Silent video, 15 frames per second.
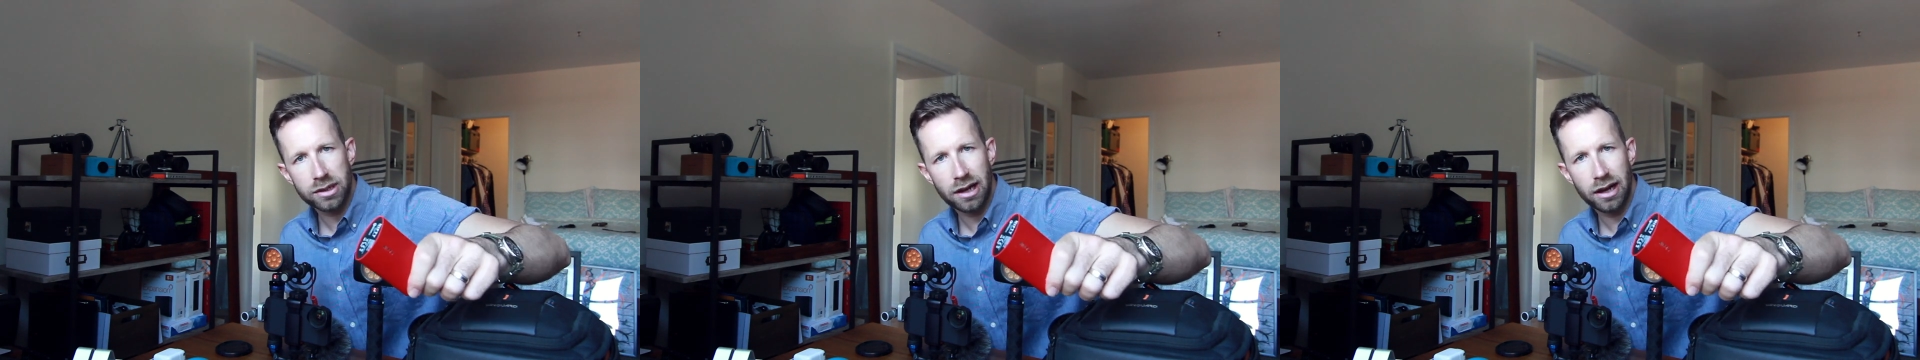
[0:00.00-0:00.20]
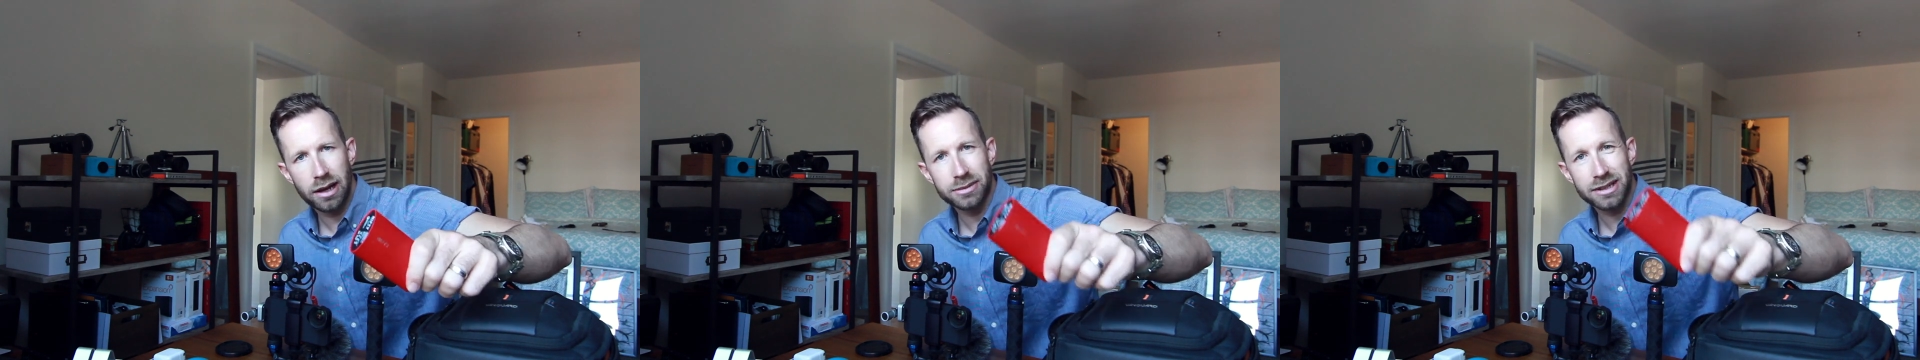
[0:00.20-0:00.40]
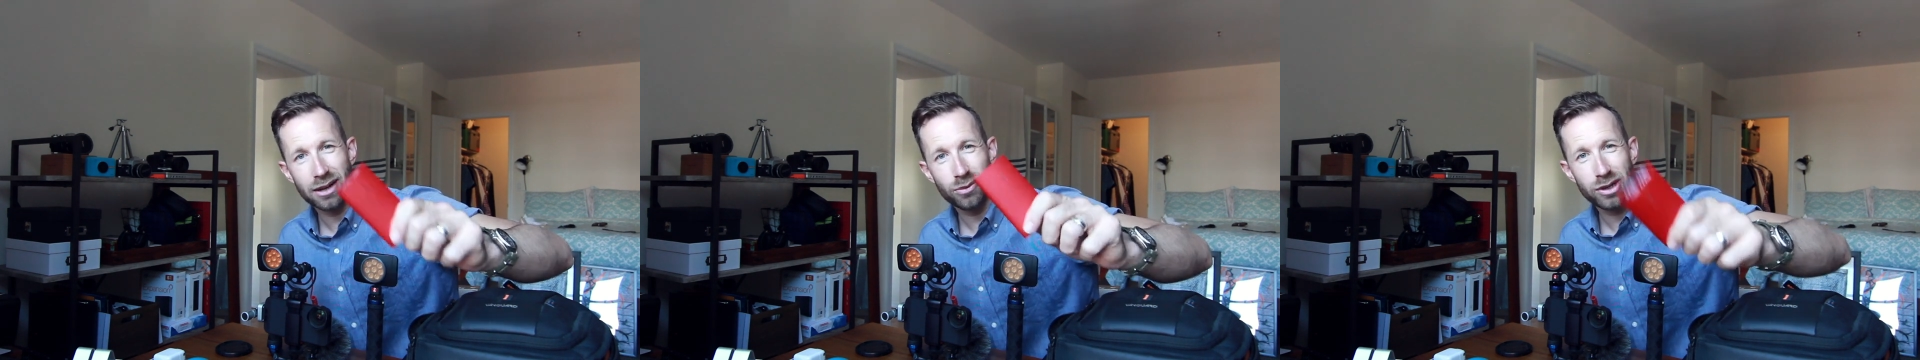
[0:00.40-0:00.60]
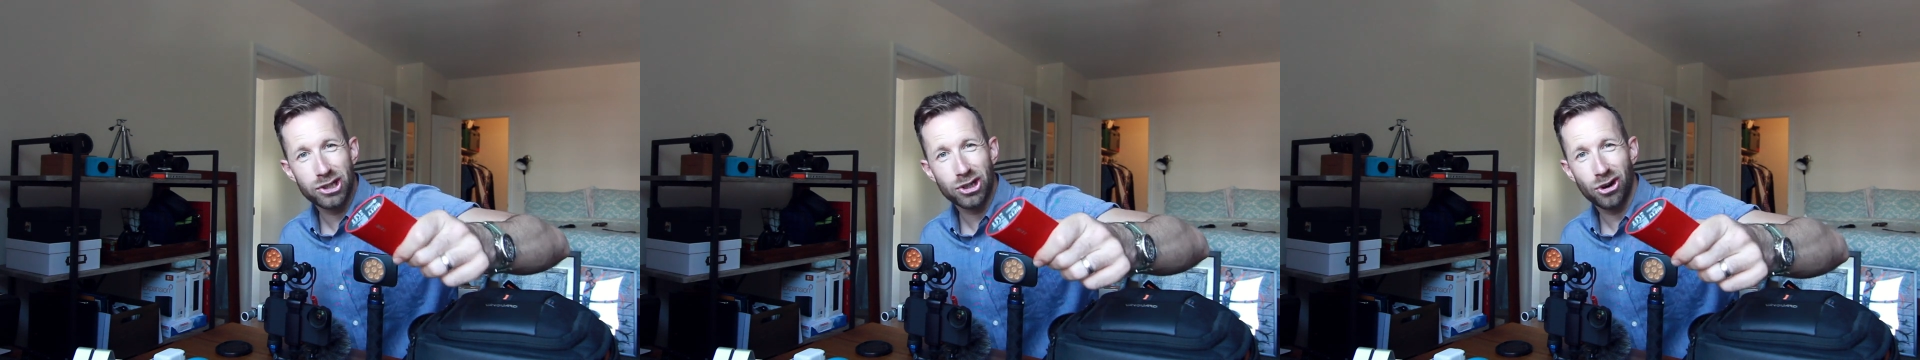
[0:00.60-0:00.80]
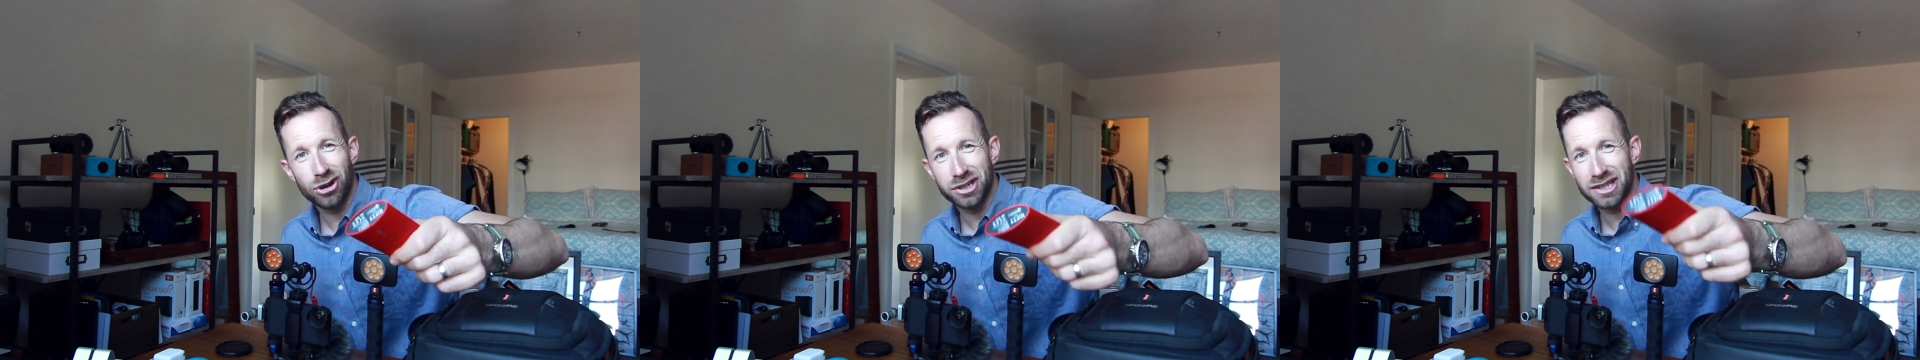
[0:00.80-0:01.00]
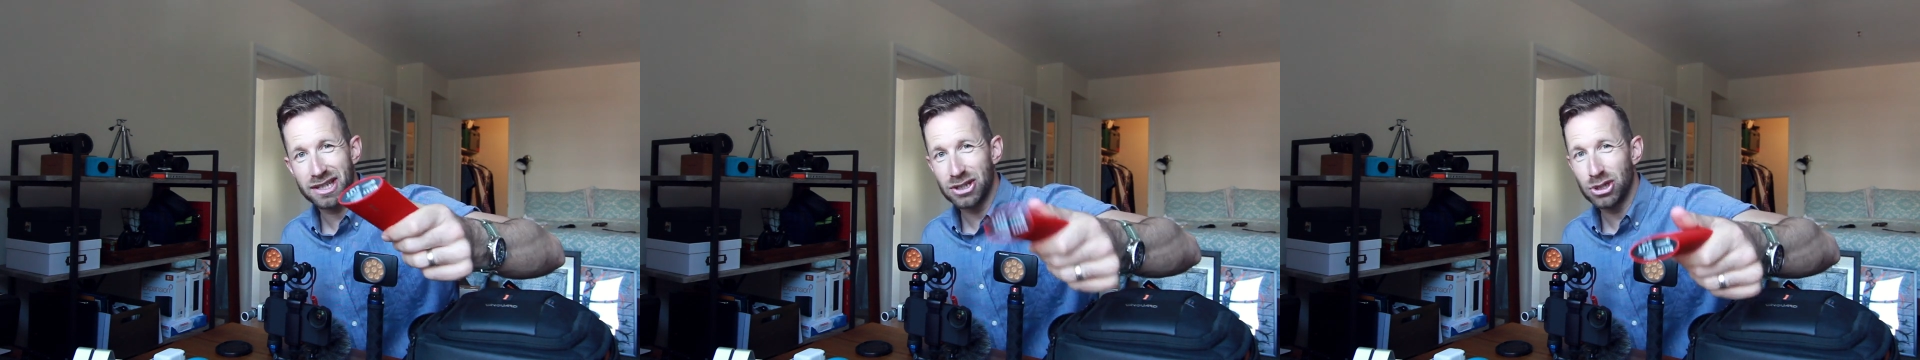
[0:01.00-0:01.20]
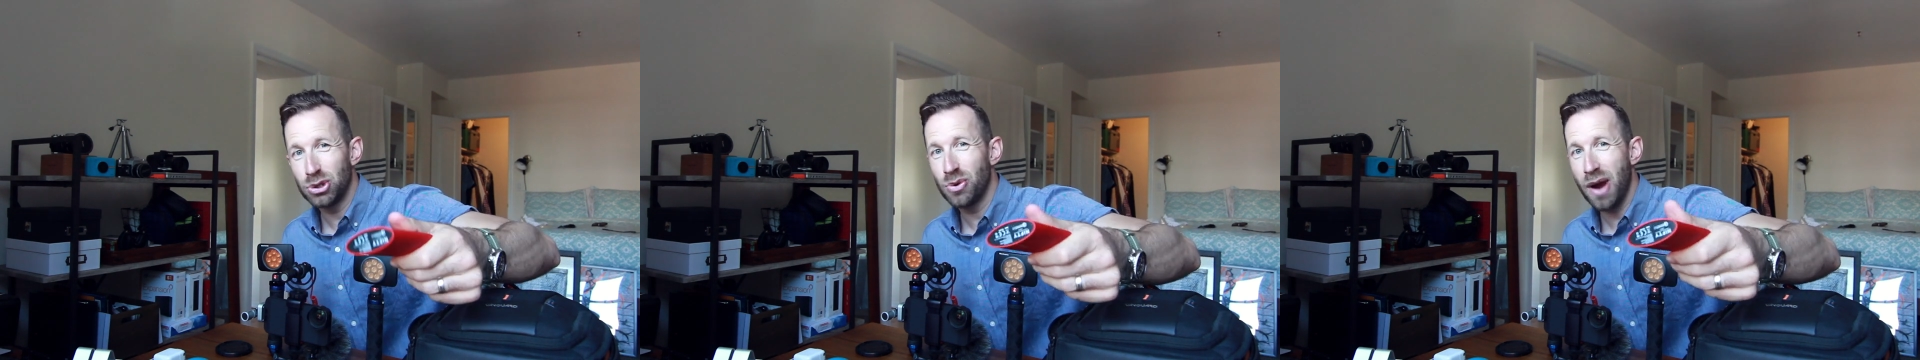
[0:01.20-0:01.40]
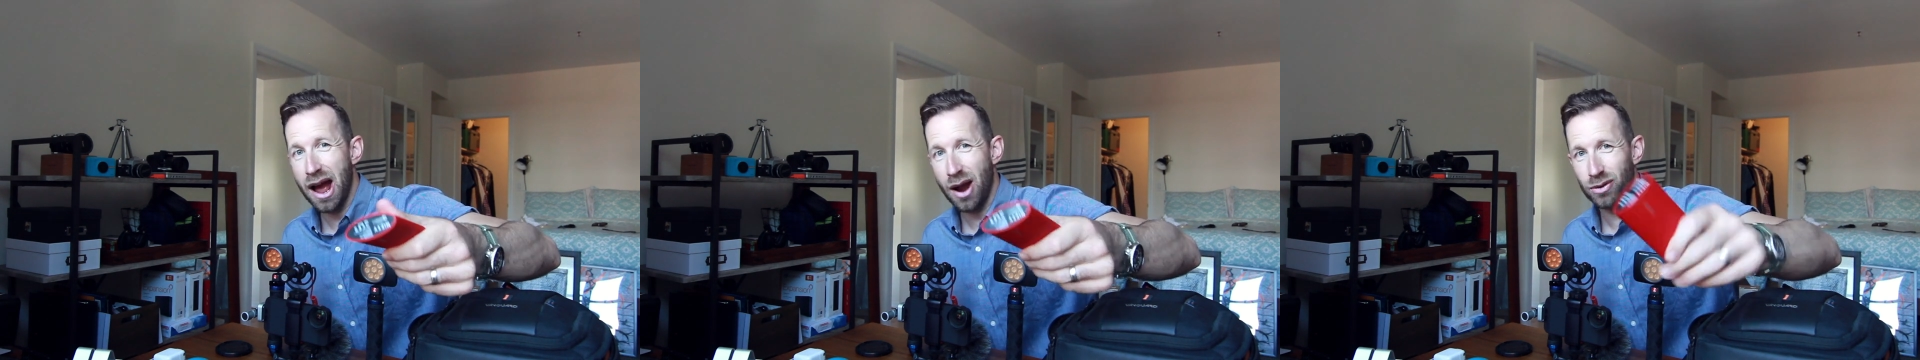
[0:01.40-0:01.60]
times and recharges in
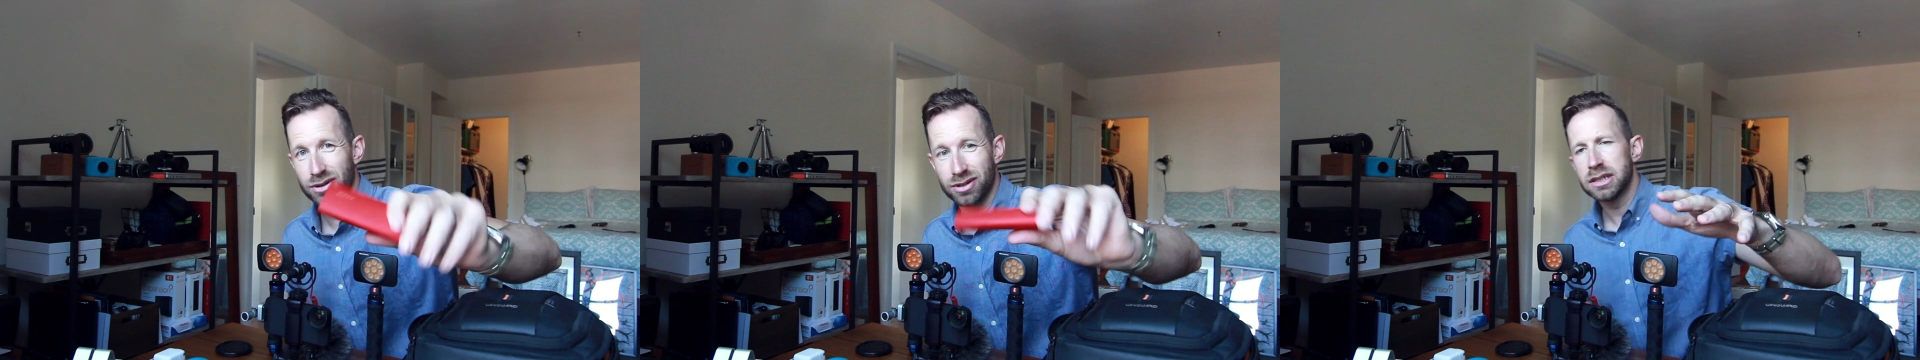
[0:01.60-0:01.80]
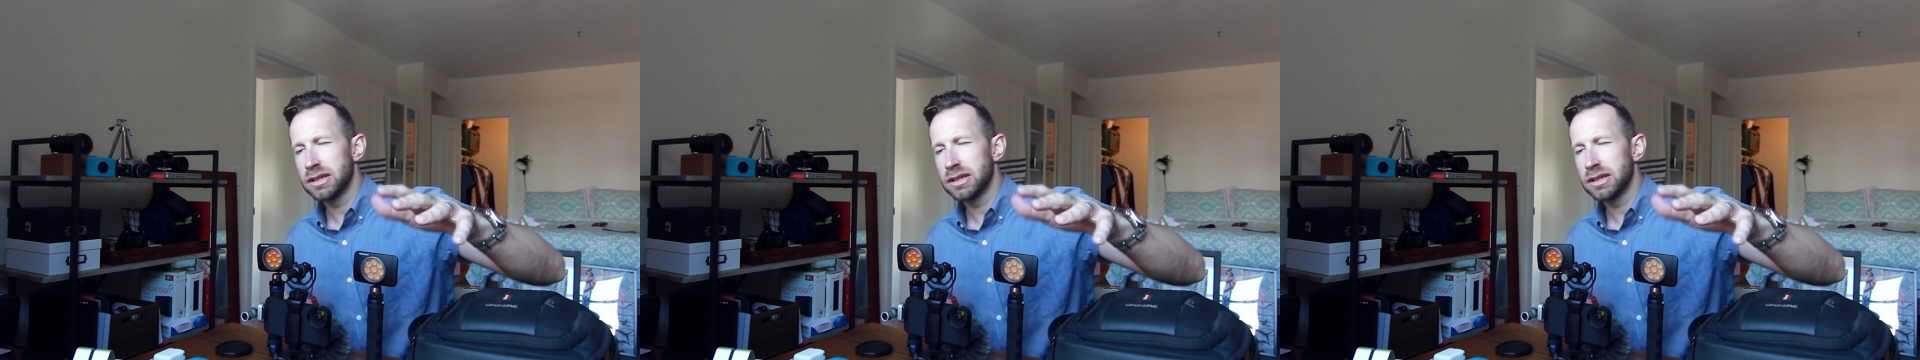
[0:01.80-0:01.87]
two hours.